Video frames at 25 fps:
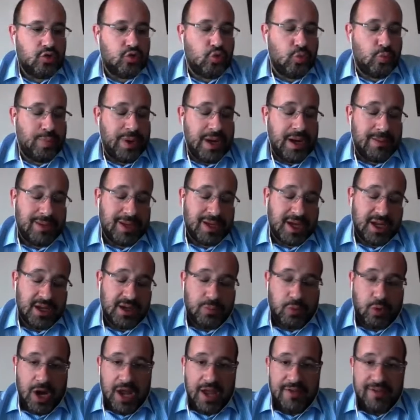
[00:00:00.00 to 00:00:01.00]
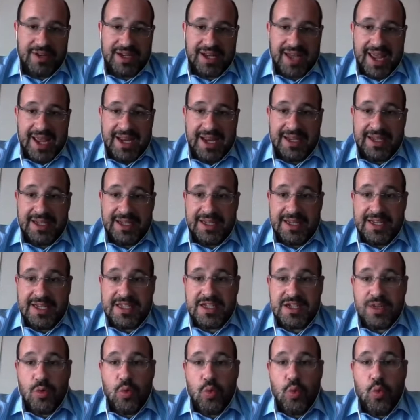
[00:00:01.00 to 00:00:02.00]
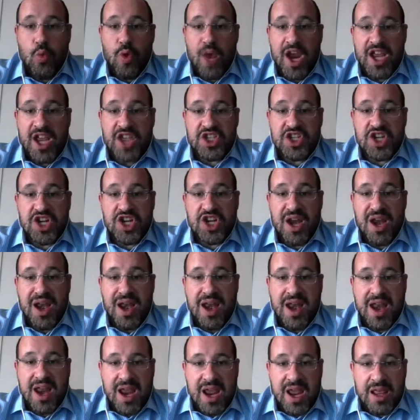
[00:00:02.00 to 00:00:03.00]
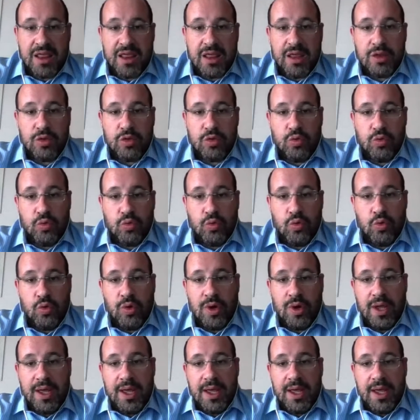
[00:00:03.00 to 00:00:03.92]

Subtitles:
to public and private entities which need to